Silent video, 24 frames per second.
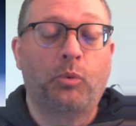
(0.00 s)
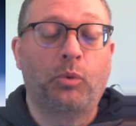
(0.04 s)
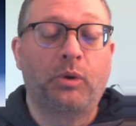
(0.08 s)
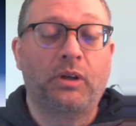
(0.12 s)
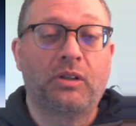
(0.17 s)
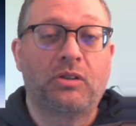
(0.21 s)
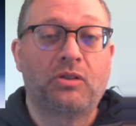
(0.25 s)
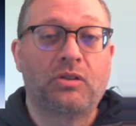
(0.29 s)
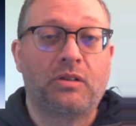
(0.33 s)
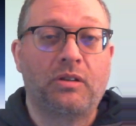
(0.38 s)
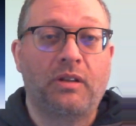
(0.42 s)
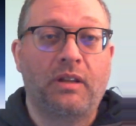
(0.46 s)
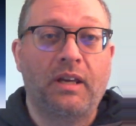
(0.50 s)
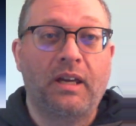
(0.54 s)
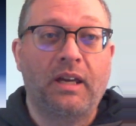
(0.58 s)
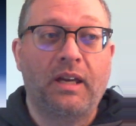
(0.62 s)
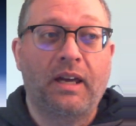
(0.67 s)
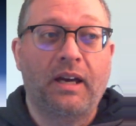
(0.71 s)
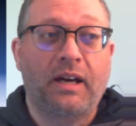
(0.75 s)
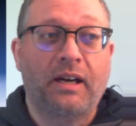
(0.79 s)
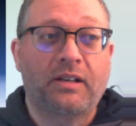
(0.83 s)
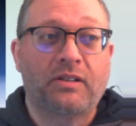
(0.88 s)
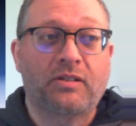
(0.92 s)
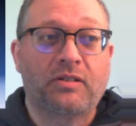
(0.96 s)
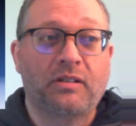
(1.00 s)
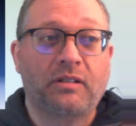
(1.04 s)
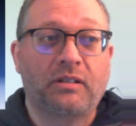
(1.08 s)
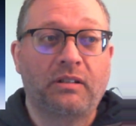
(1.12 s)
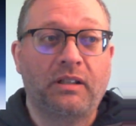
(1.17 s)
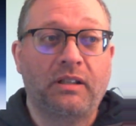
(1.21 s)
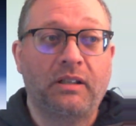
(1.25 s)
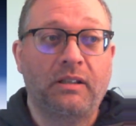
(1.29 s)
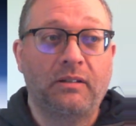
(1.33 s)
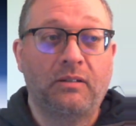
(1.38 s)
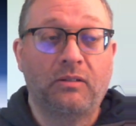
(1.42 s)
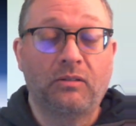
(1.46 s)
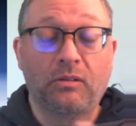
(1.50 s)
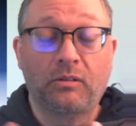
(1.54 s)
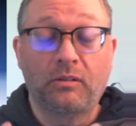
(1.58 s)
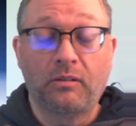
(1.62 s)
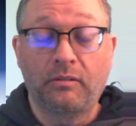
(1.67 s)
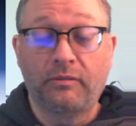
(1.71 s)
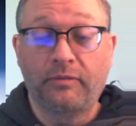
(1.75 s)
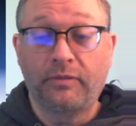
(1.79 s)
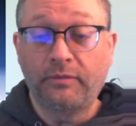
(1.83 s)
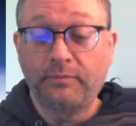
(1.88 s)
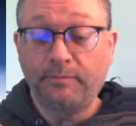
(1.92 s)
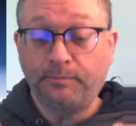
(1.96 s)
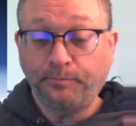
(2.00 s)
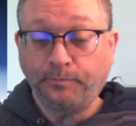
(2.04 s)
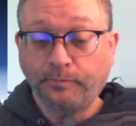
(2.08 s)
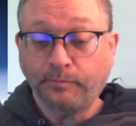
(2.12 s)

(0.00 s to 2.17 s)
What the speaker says: which they actually sort of,